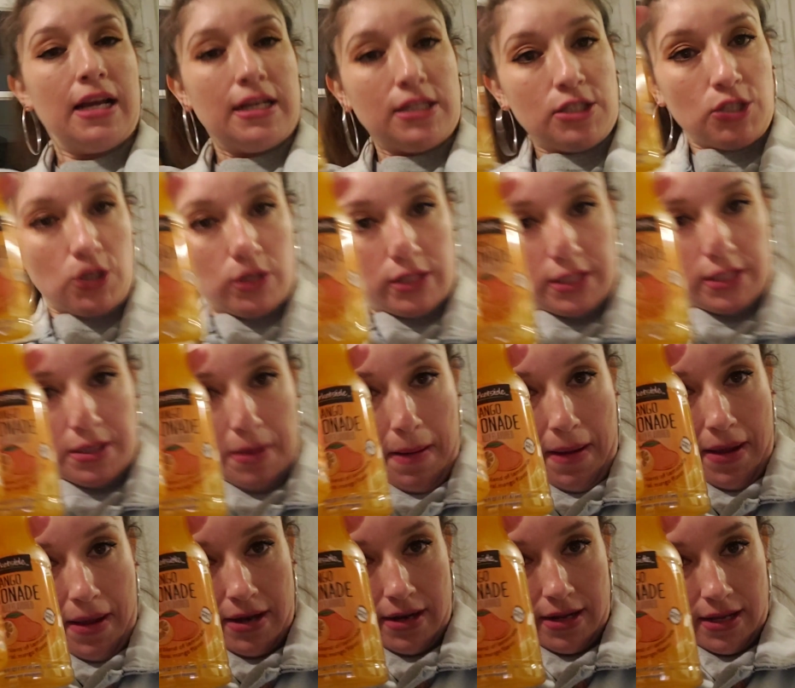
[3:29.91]
So it's
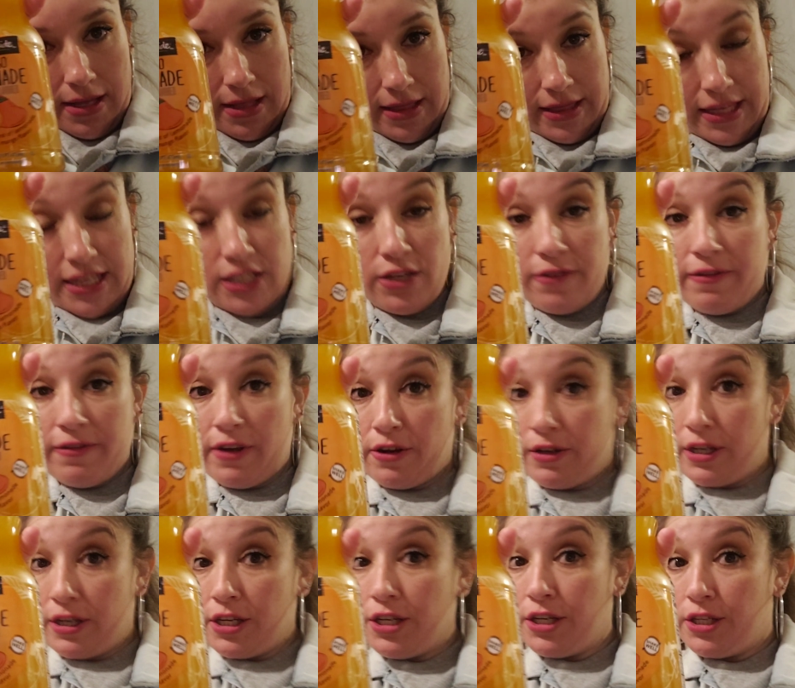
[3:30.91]
these are
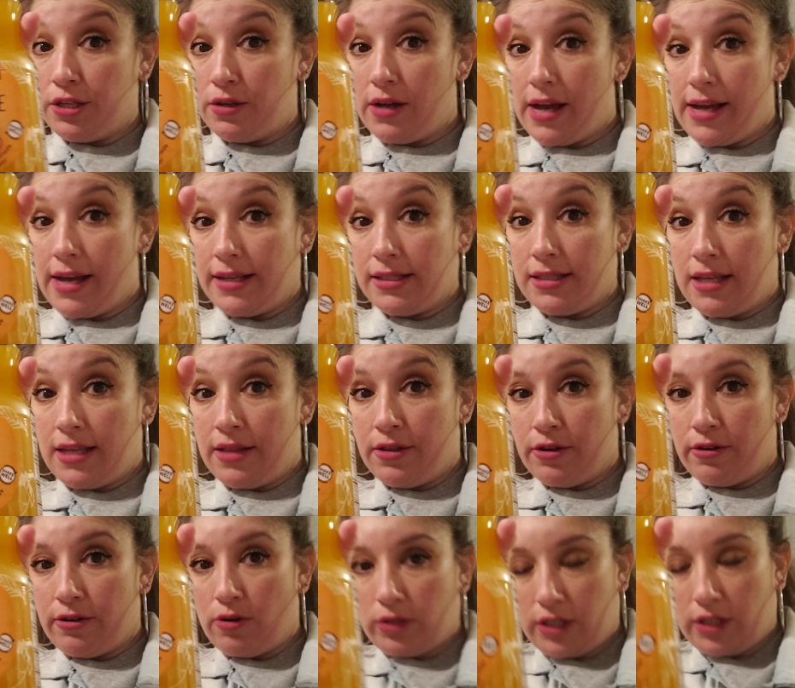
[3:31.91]
very good, you guys, and
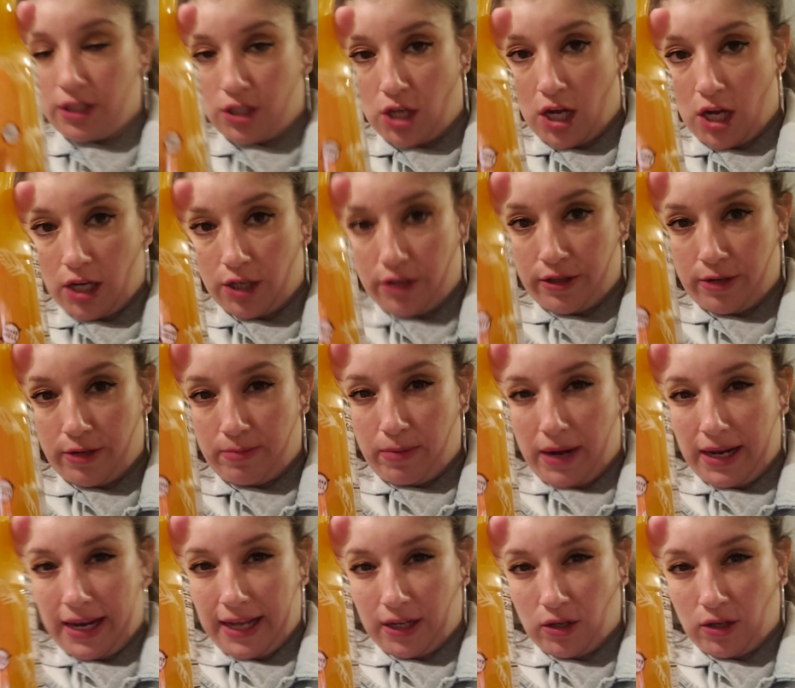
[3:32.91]
they're only a dollar. They're by
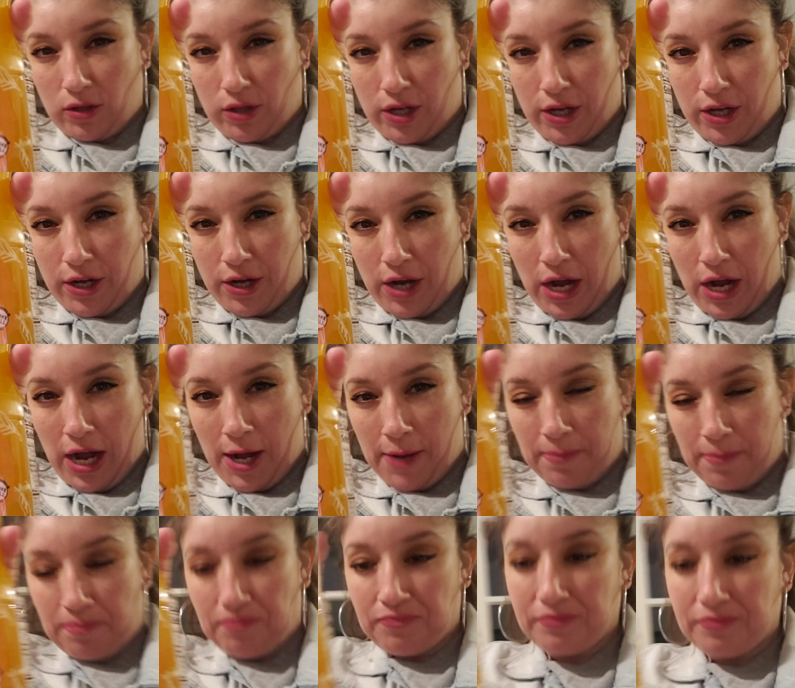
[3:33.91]
like the
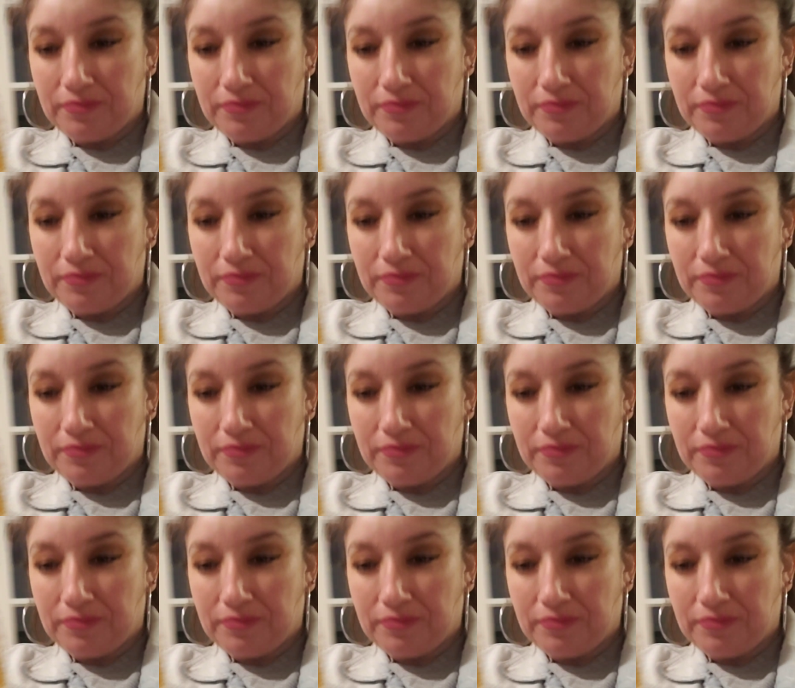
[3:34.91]
um,